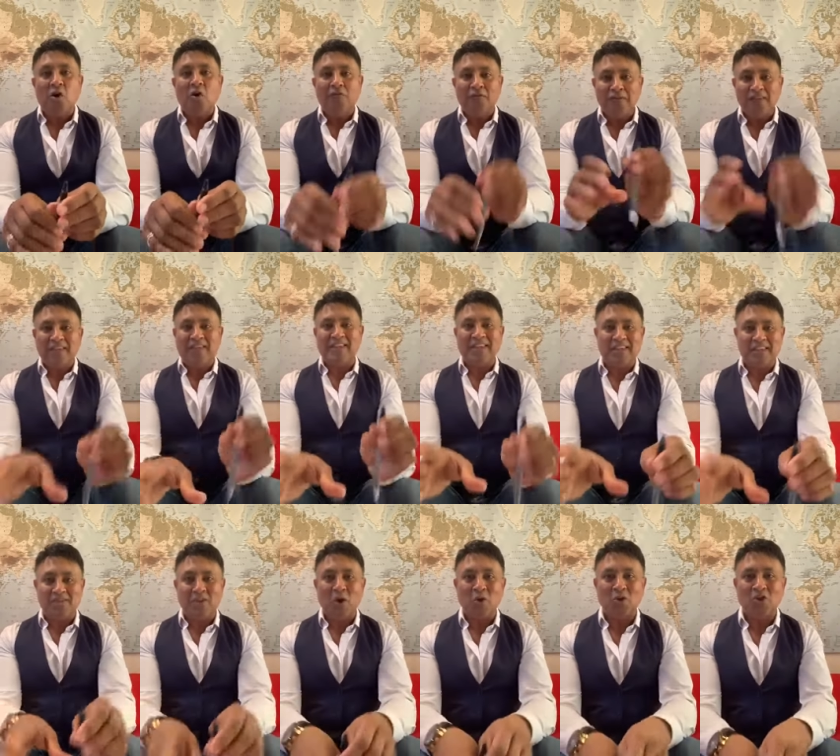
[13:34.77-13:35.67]
Obviously,
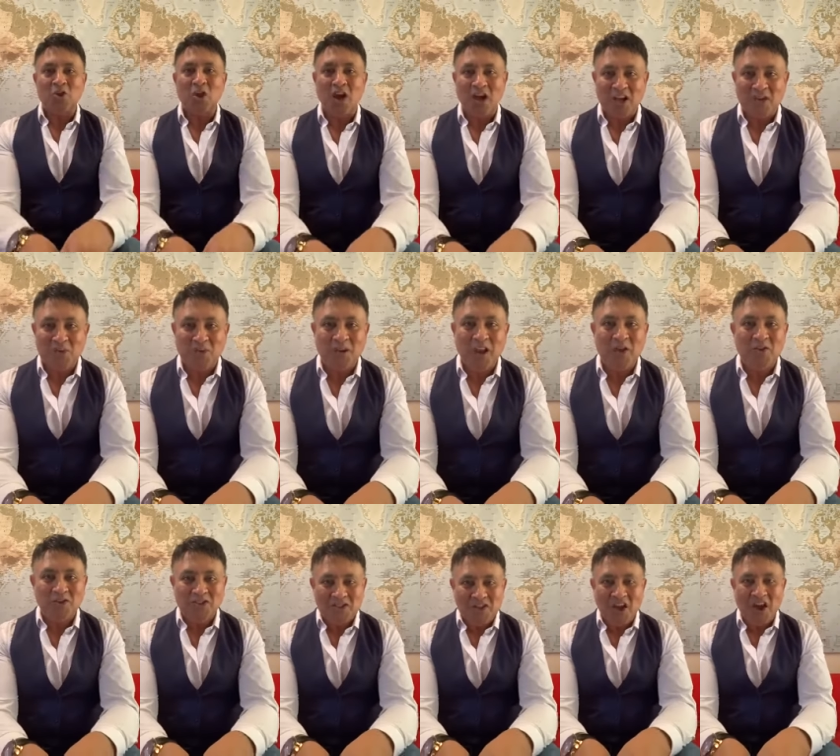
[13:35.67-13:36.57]
there's no charge. We
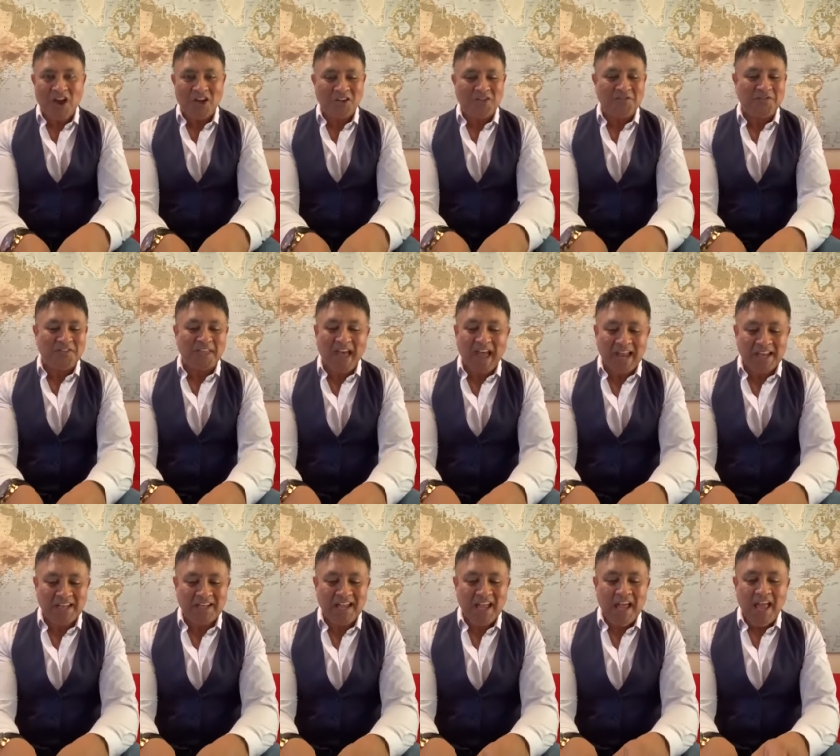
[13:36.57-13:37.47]
don't charge for
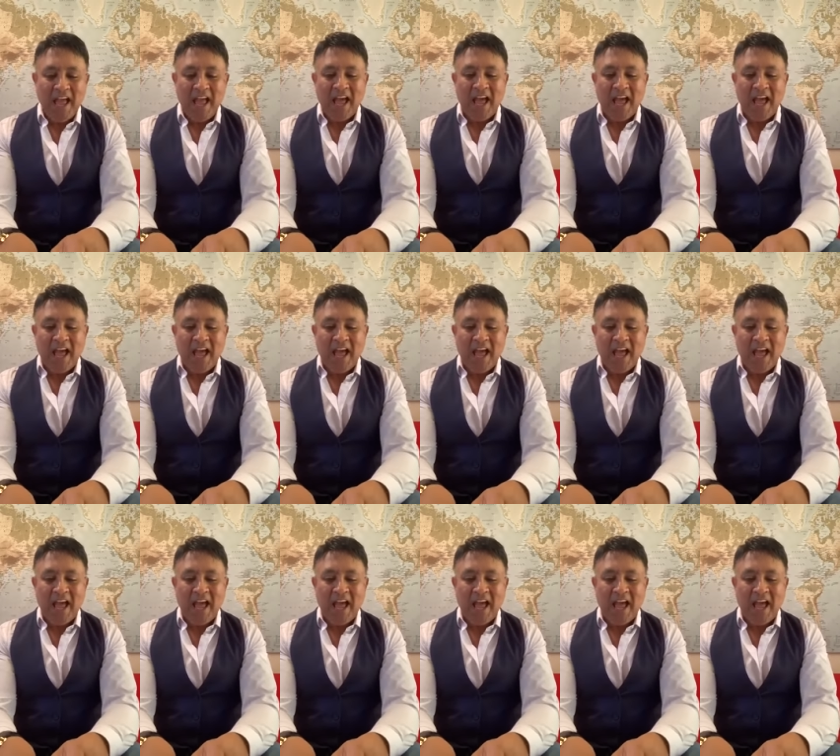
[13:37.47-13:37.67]
that.